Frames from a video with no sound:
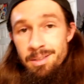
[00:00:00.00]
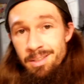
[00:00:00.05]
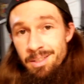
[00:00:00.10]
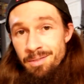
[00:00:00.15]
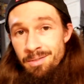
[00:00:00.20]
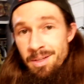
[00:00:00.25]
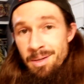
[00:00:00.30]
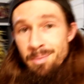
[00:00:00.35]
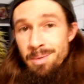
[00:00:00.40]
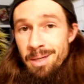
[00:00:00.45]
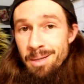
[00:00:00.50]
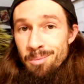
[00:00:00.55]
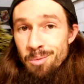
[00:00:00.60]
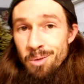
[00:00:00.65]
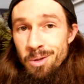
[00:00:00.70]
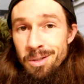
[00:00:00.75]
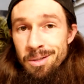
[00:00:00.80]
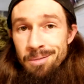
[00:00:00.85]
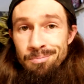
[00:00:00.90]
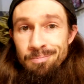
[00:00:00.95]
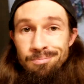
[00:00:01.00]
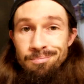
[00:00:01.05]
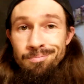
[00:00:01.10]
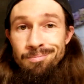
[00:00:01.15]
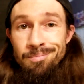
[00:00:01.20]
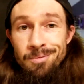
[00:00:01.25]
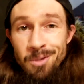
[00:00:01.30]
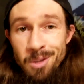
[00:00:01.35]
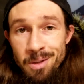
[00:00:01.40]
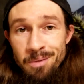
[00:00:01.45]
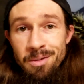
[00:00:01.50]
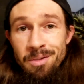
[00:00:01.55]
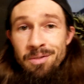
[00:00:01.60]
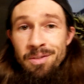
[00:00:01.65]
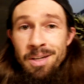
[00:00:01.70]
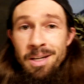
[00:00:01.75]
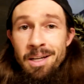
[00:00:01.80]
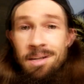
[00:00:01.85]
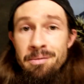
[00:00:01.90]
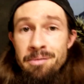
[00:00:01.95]
leave that bad boy in front of a
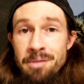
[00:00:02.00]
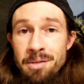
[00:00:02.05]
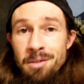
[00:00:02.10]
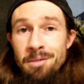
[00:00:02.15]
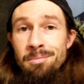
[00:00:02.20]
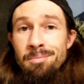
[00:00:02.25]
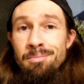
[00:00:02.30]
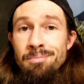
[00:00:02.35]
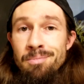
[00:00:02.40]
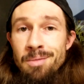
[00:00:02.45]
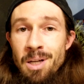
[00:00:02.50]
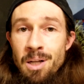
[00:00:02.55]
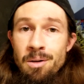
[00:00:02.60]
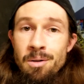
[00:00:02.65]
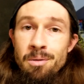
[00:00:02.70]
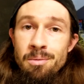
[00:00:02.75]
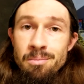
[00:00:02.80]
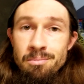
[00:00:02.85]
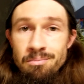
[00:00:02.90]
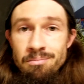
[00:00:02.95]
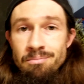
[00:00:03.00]
fan for, I don't know,